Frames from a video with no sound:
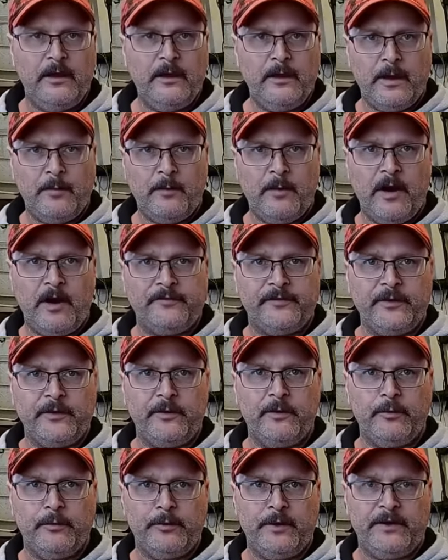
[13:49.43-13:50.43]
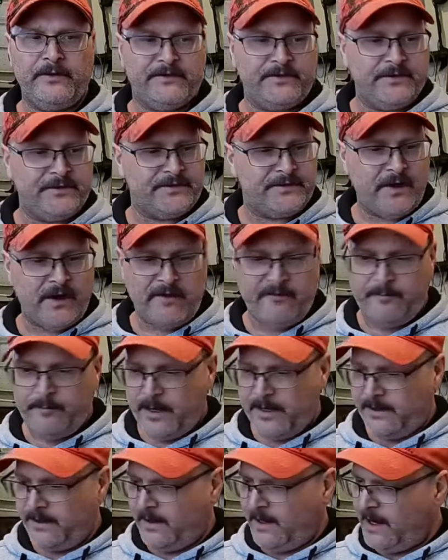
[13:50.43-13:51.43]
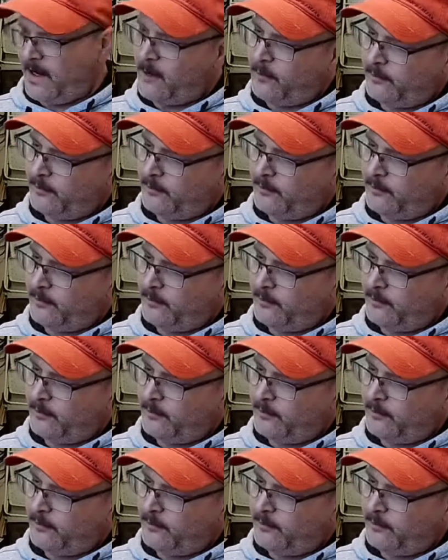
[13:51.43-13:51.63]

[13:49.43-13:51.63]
I'm off to go rinse this off. By the, I only